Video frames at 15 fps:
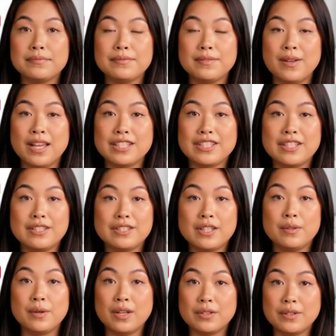Question
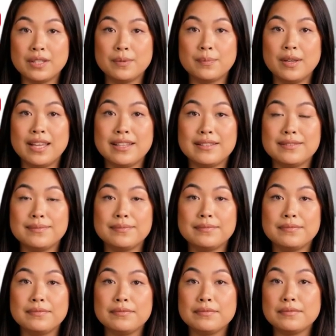201
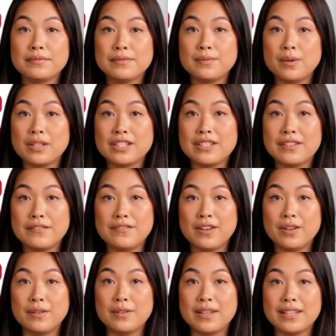which of the
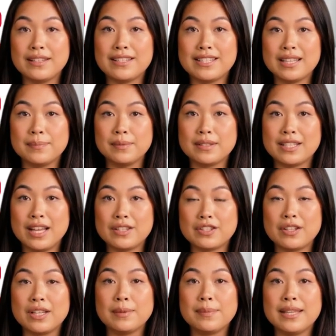following could
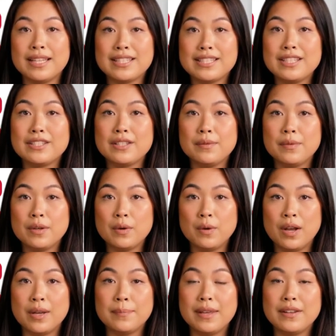potentially be a system
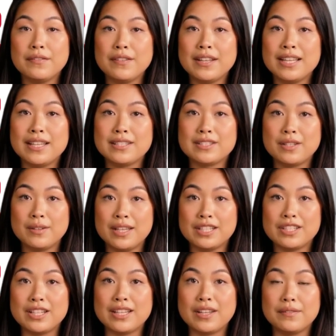requirement for the
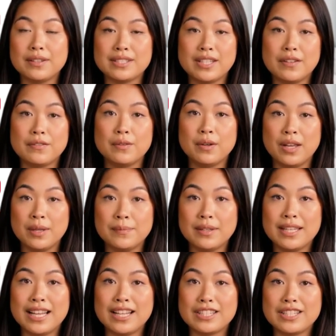installation of a software
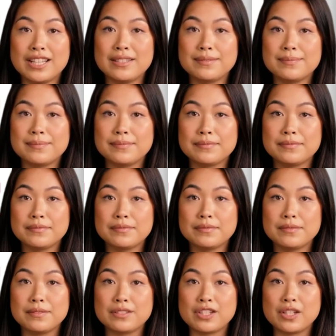application?
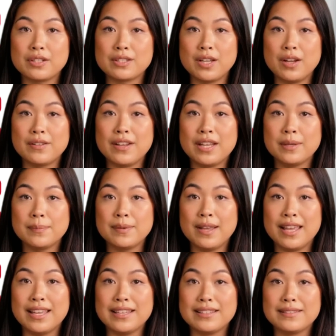Choose all that
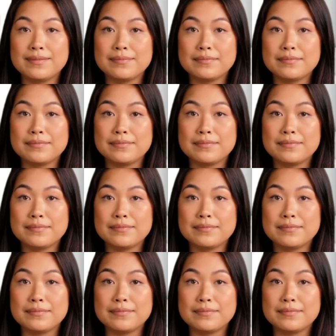apply.